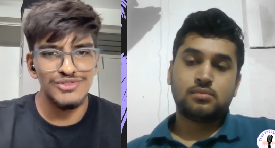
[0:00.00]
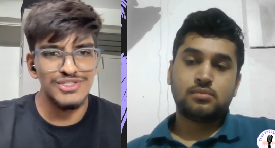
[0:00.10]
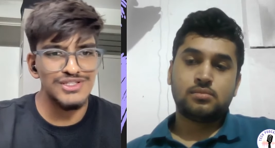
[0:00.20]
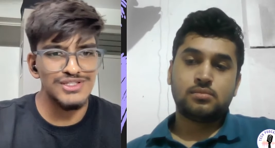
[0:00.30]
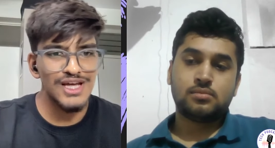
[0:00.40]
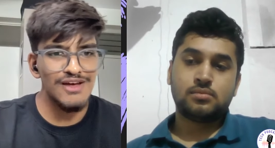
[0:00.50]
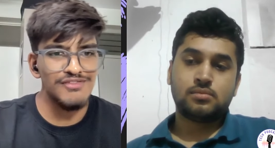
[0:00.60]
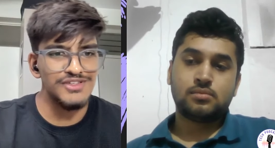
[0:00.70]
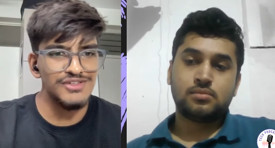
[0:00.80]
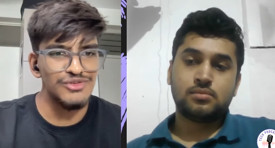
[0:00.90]
Speaker 1: you just
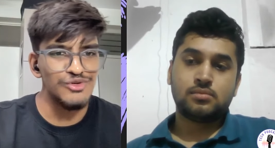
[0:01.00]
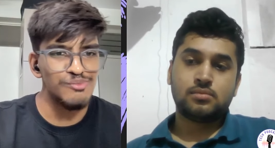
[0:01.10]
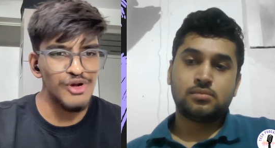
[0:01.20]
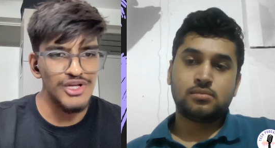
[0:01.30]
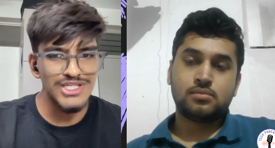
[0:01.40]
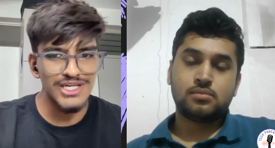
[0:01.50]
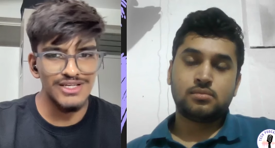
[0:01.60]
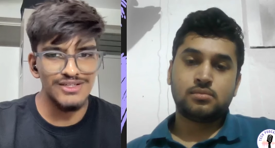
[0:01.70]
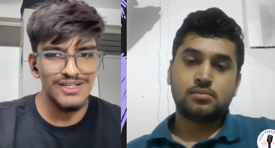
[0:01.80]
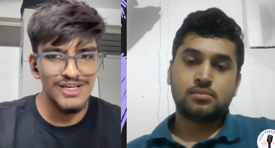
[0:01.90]
have a good
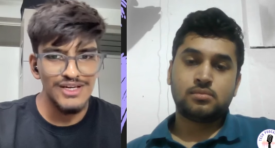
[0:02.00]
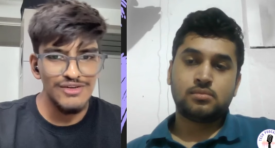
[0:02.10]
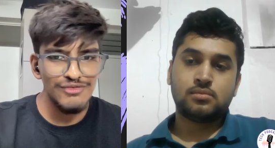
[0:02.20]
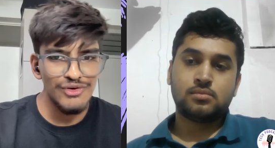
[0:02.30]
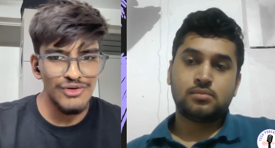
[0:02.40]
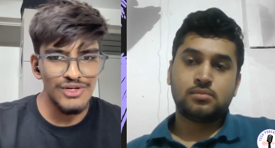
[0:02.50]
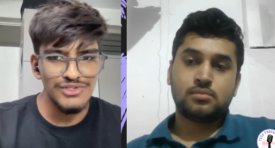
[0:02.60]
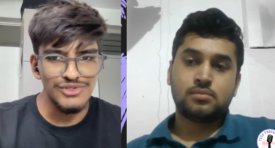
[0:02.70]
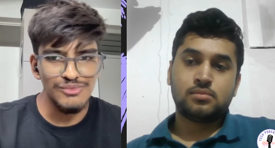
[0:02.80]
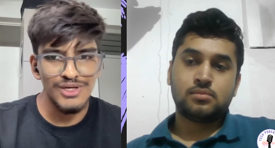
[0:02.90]
project for your
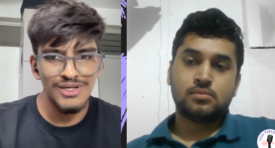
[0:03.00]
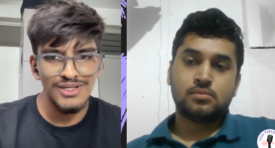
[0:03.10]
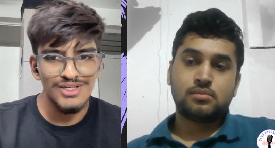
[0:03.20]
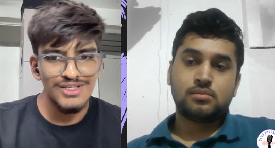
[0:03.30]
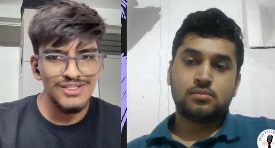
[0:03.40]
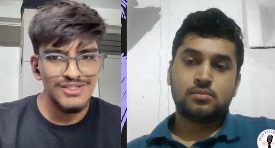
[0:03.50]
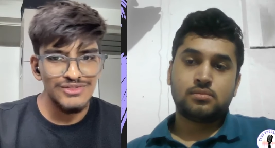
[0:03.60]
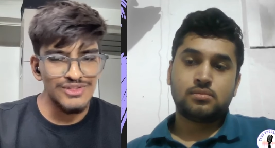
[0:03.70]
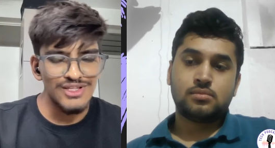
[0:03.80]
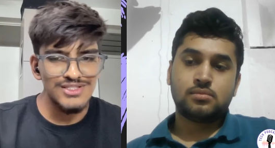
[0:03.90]
resume.
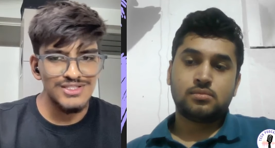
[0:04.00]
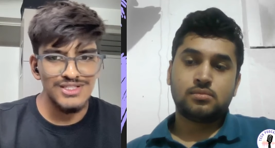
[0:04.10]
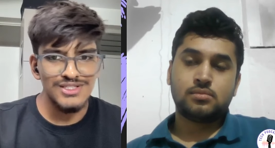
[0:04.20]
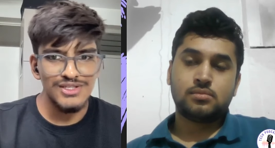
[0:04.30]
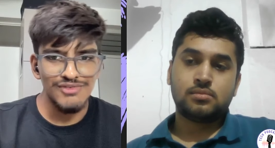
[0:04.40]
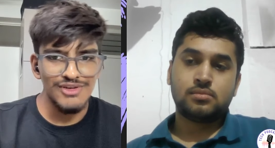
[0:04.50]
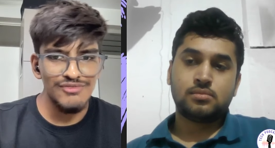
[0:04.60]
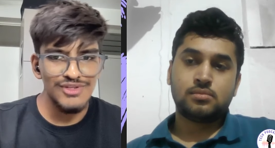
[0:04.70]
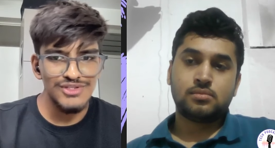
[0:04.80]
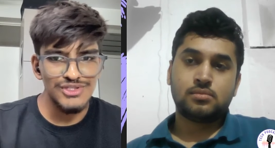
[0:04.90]
So that's just a
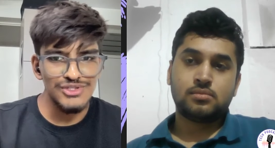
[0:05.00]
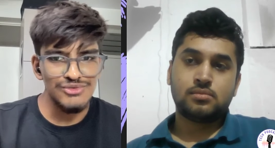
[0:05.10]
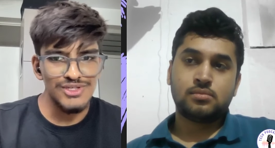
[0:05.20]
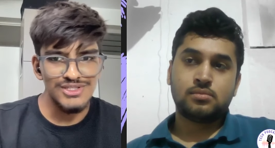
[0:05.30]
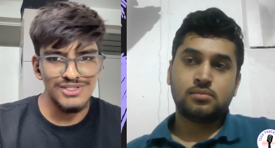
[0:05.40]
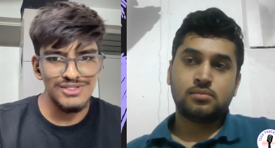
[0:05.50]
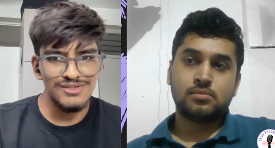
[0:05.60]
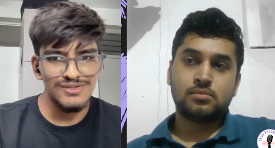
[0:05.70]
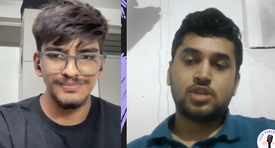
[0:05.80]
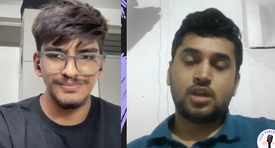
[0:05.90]
win-win
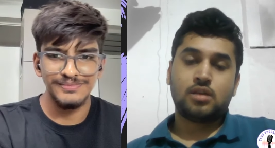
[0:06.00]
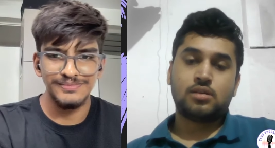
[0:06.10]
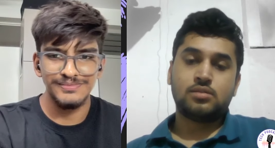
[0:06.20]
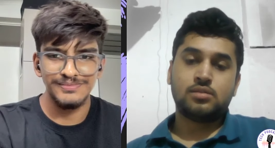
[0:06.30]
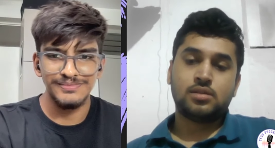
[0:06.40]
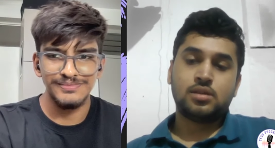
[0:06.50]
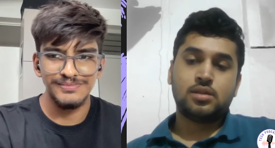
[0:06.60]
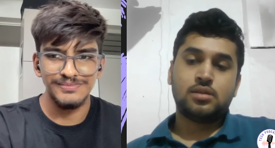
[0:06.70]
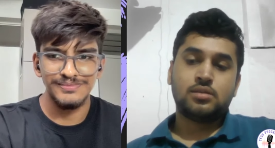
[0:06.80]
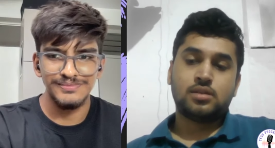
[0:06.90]
situation.
Speaker 2: Yeah.
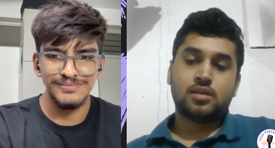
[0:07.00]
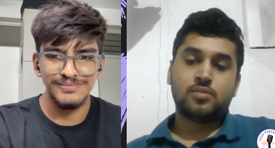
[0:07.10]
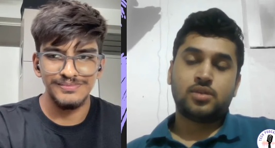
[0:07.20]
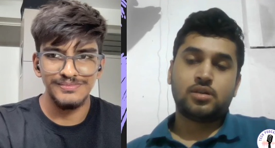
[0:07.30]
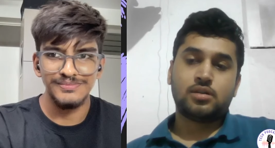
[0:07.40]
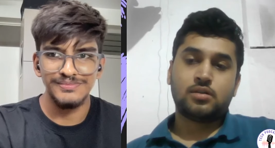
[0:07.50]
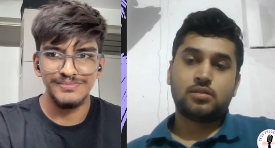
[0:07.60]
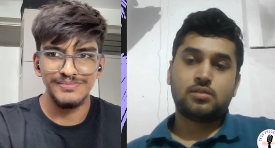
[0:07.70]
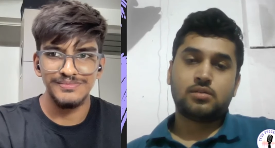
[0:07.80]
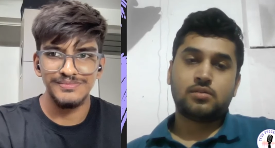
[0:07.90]
Same here.
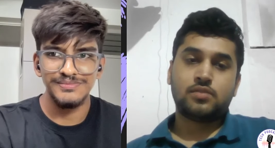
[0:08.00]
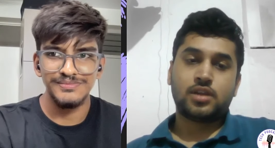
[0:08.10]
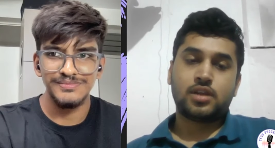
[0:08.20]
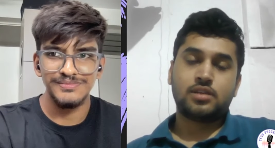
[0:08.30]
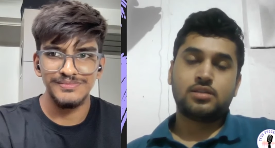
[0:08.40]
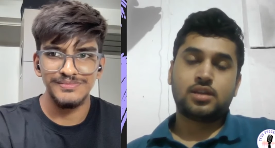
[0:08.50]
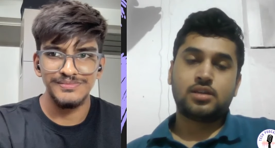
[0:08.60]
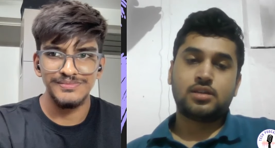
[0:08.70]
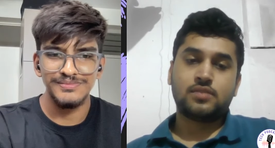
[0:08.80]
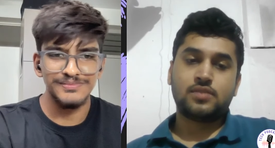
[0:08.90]
When I
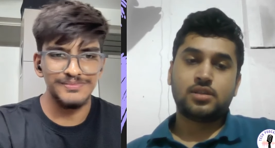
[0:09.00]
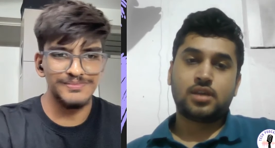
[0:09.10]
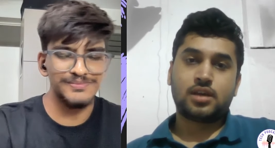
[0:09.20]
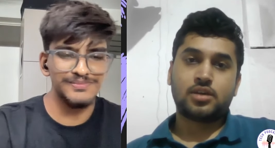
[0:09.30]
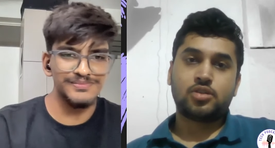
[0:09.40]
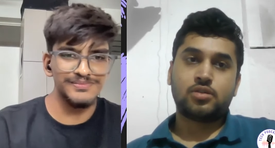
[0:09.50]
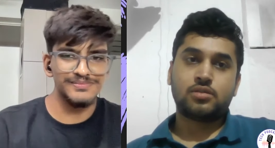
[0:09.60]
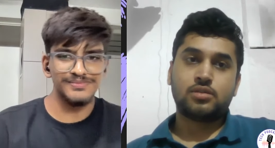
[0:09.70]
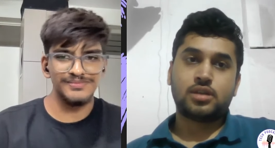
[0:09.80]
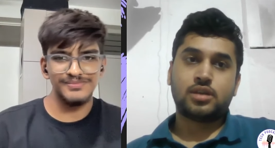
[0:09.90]
started with
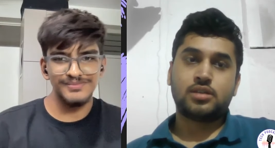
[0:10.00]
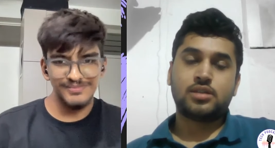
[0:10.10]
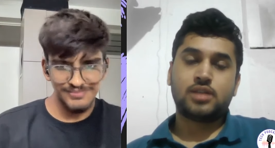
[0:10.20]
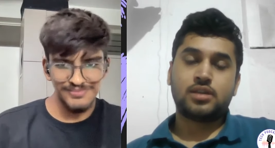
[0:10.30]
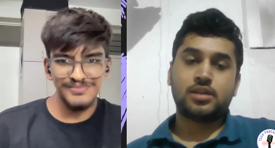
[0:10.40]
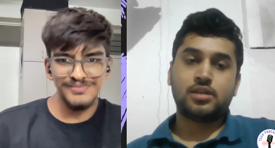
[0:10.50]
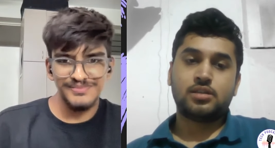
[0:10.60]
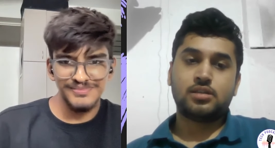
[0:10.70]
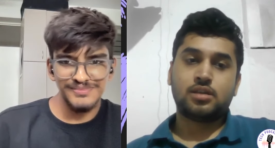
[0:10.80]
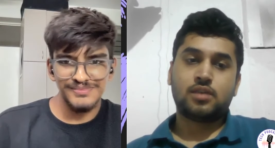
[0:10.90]
hackathons,
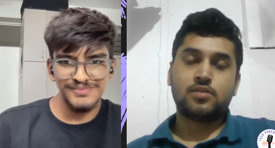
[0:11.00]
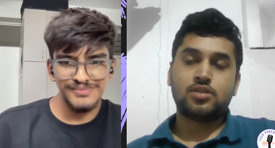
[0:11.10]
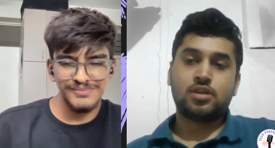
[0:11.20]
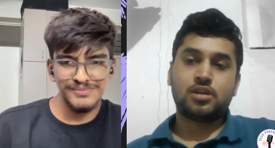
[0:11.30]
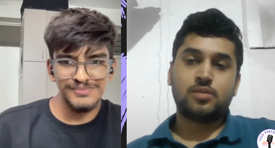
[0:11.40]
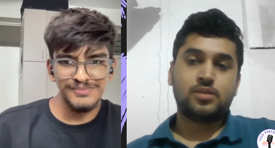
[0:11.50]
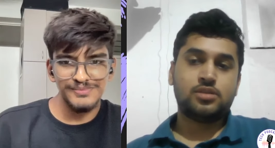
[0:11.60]
I was not able